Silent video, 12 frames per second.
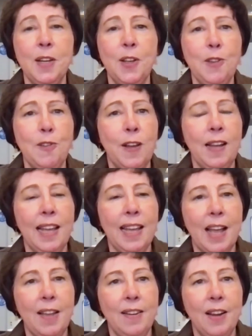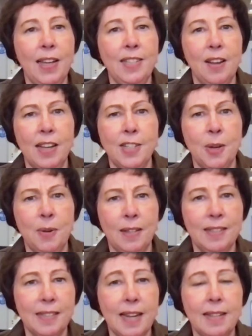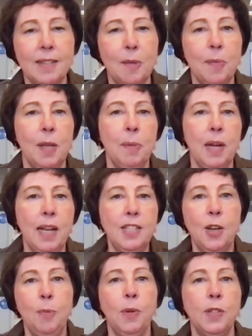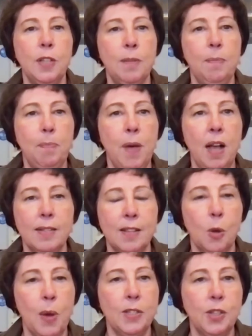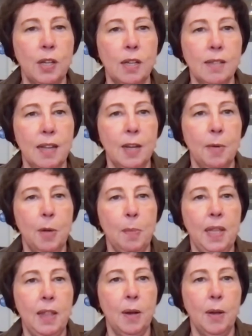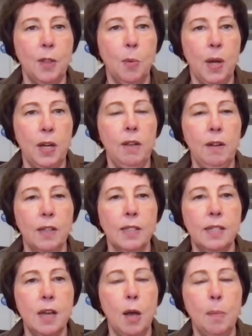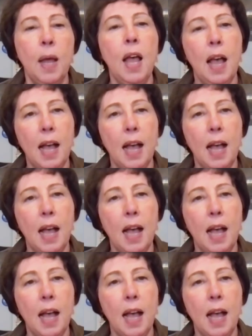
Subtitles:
you know, you felt like I don't understand something, but I don't want to ask the question because I don't want to be the one who looks dumb.